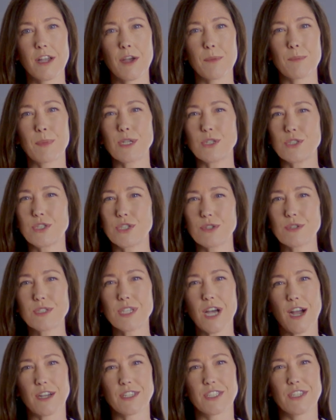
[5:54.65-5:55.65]
But do
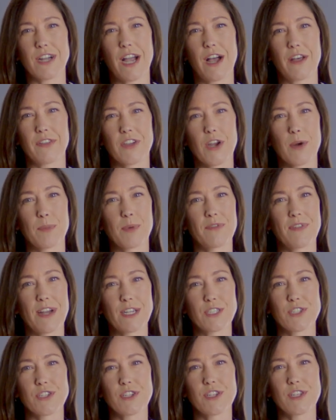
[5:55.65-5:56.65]
talk to your healthcare
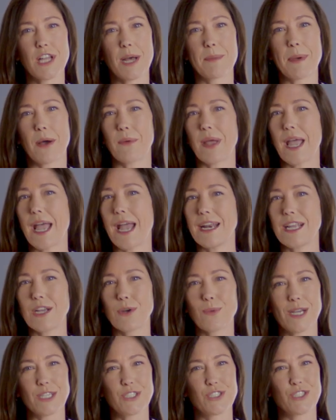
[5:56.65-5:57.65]
professional about any
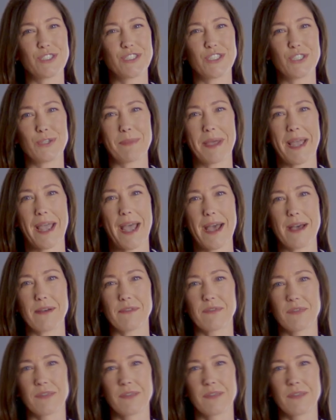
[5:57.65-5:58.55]
questions you may have.